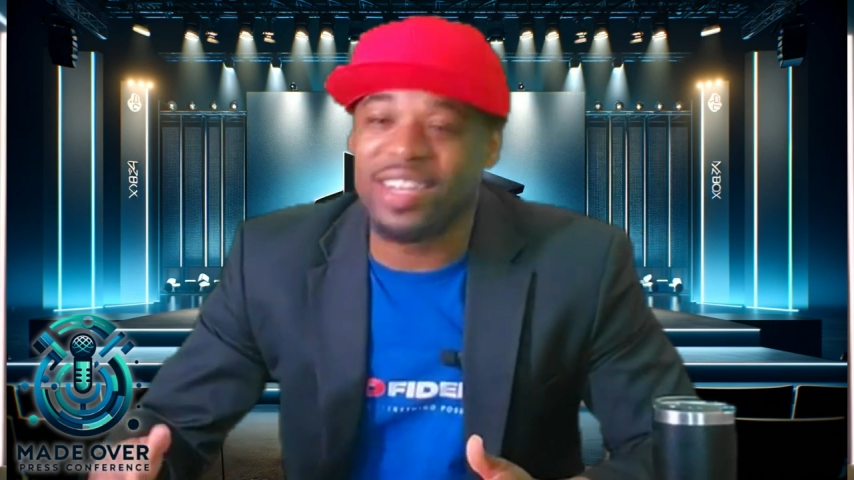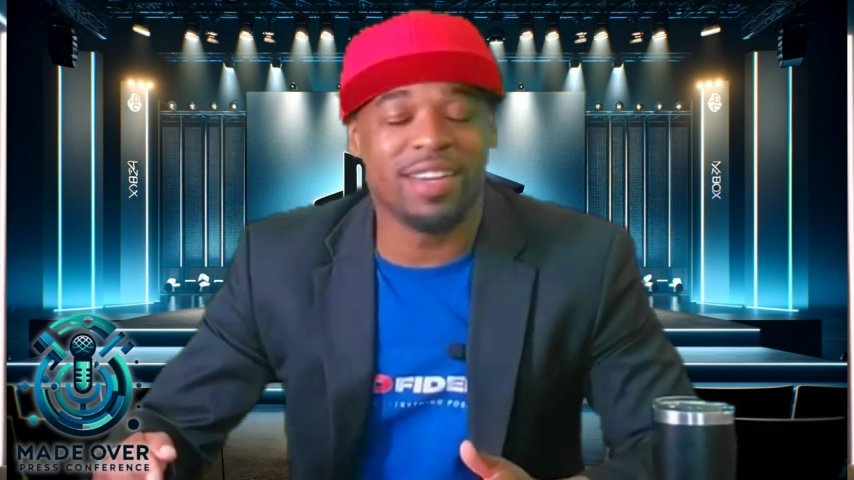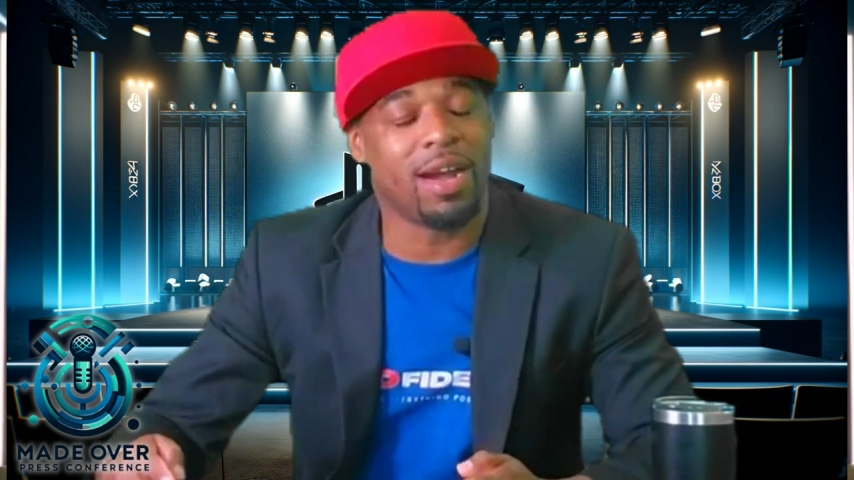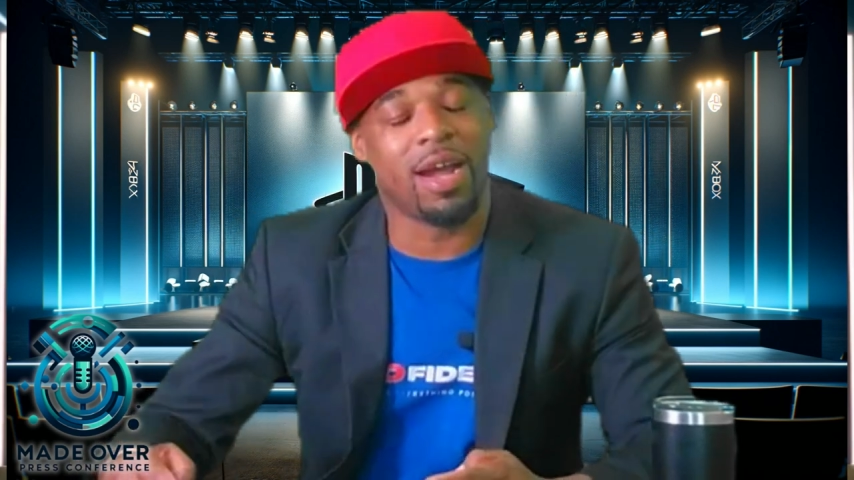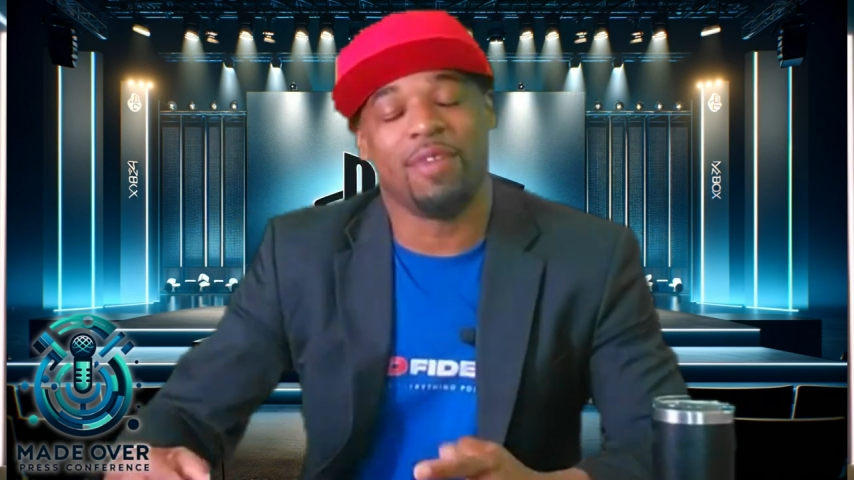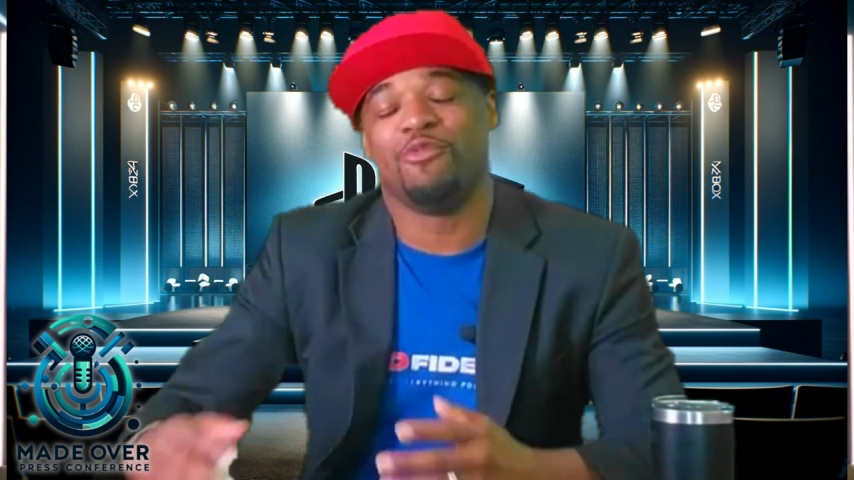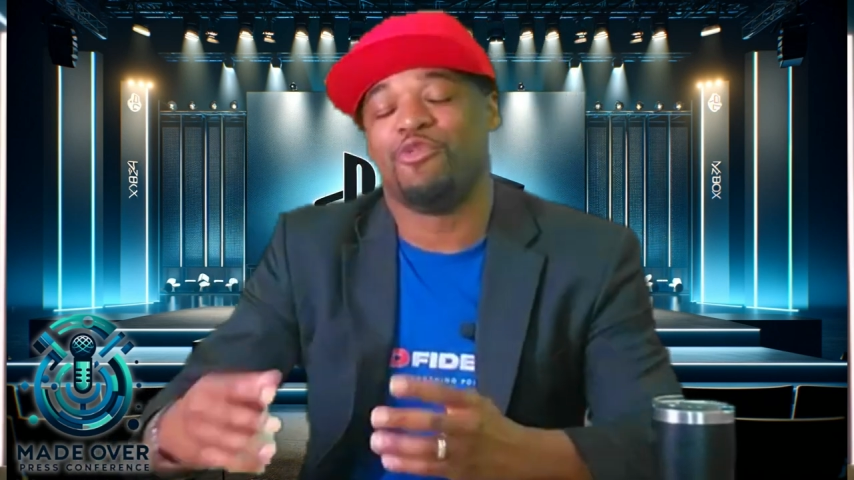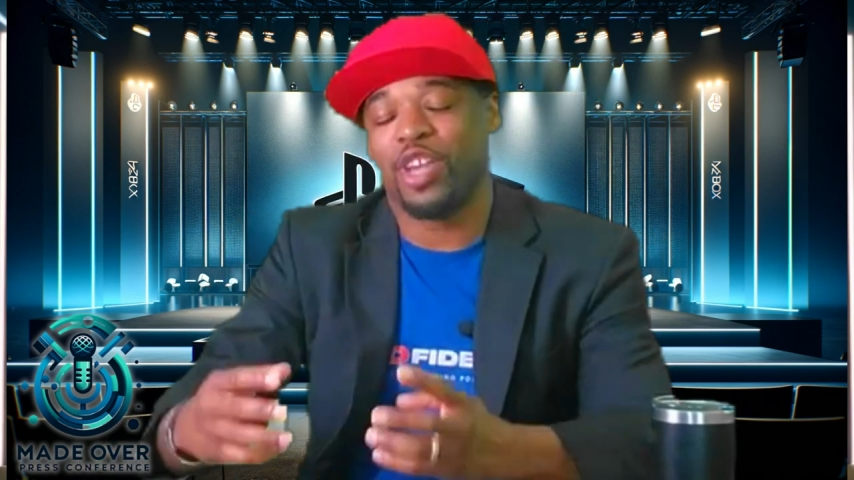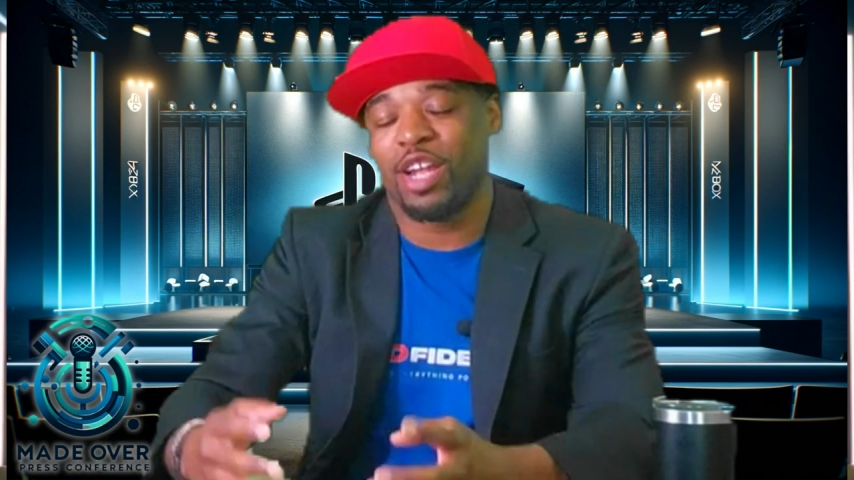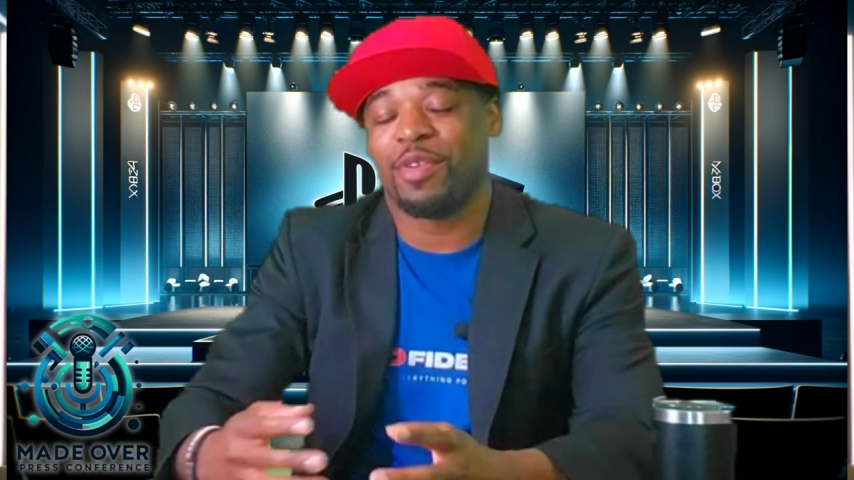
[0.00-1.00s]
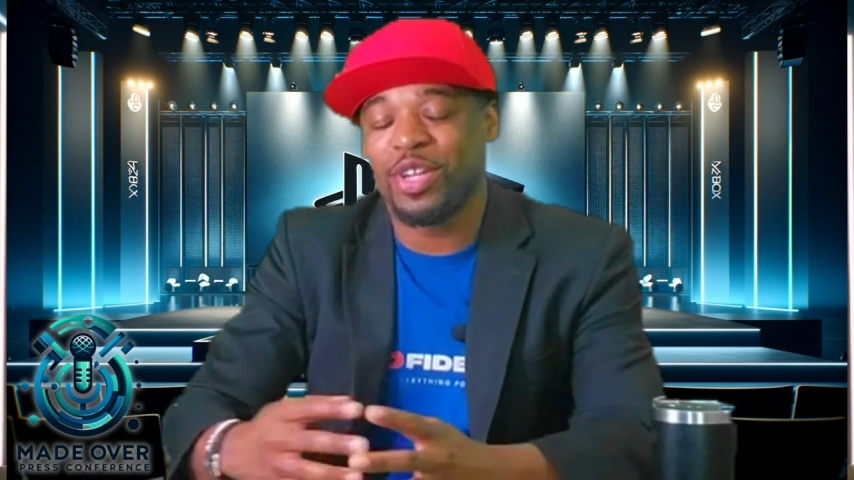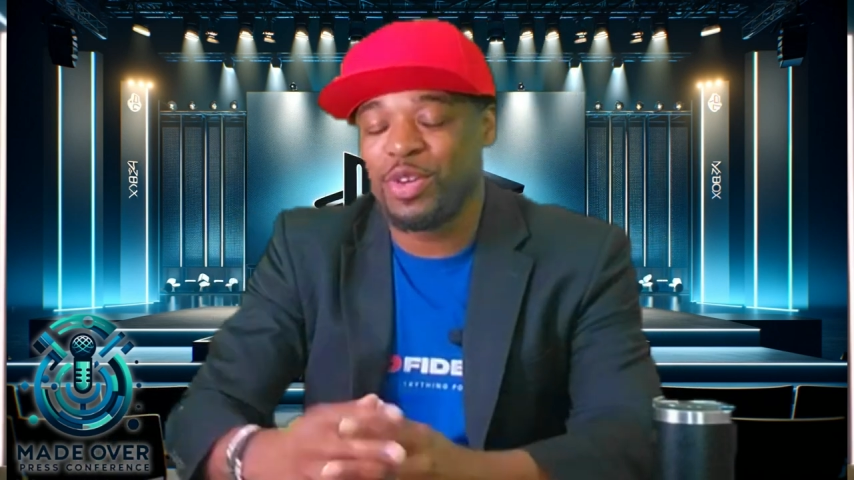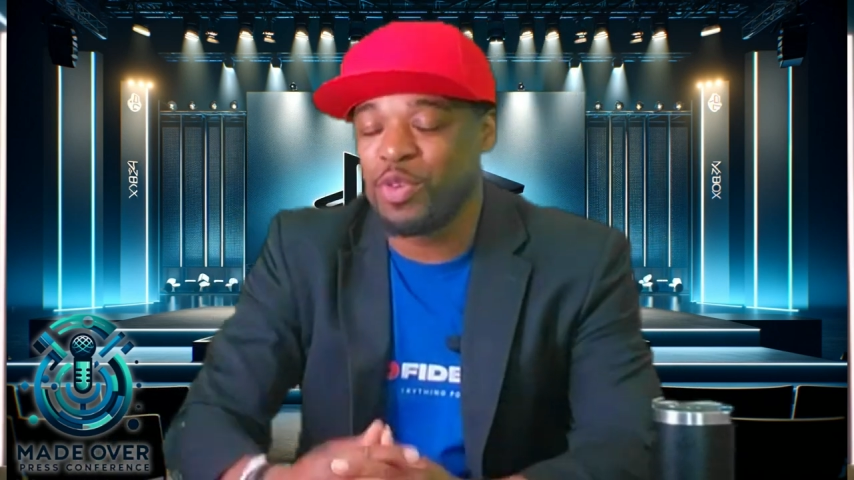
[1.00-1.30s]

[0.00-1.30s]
there are very